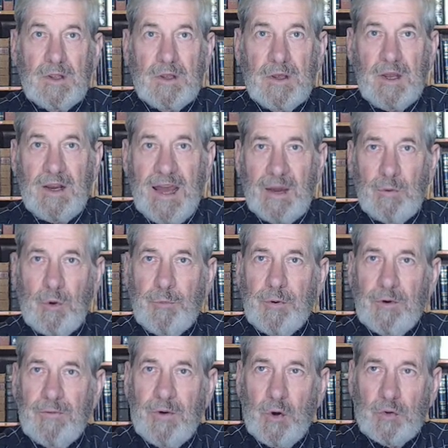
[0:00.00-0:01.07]
And I will
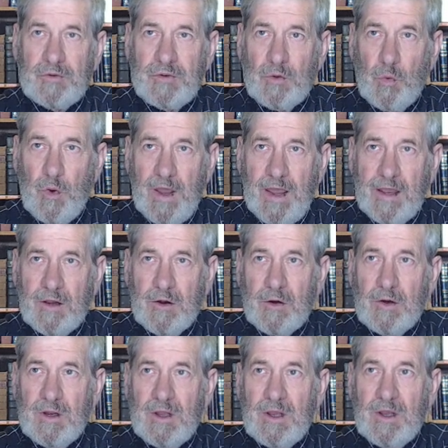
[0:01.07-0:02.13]
provoke to
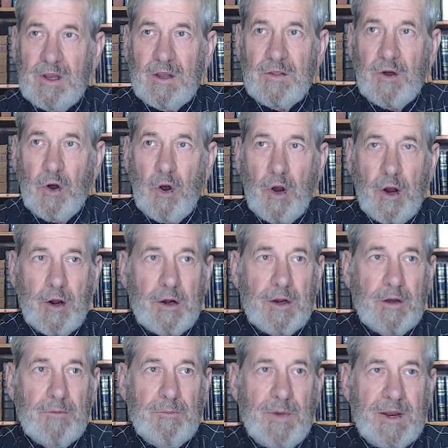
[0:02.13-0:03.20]
anger the heart
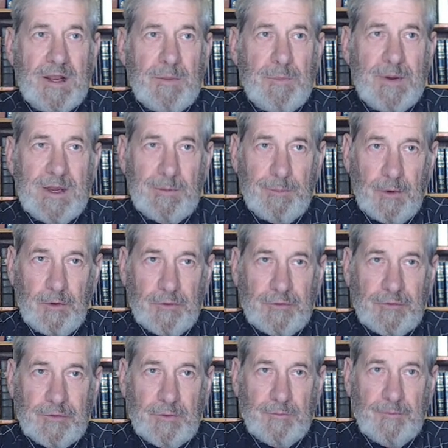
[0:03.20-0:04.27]
of many
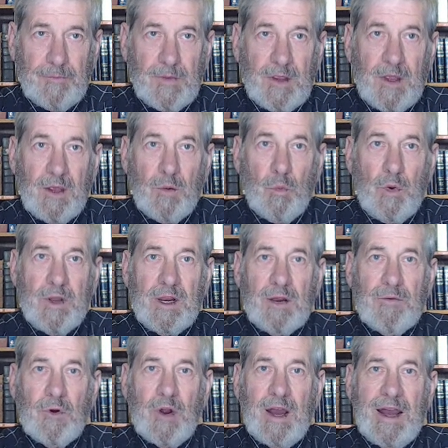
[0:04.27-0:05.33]
peoples,
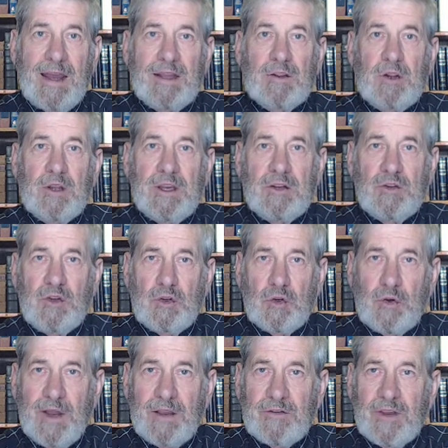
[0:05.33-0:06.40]
whenever I lead
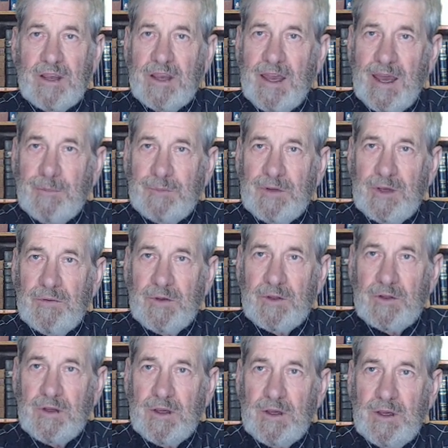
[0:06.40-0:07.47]
you as a
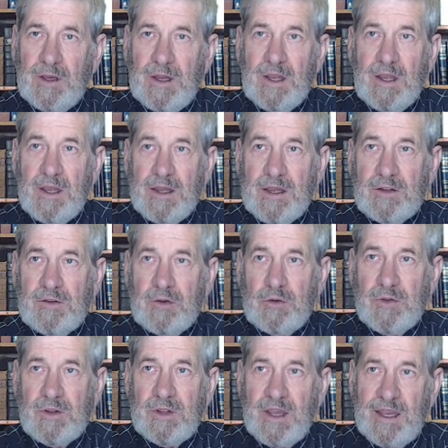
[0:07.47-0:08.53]
captivity into
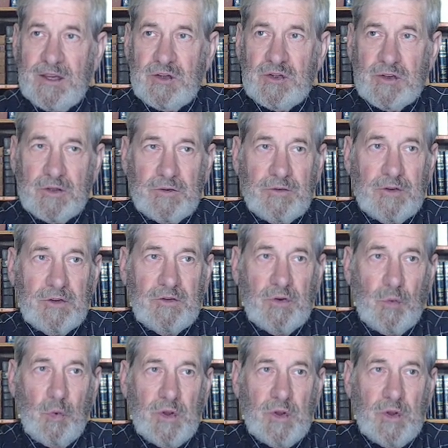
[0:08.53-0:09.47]
the nations, into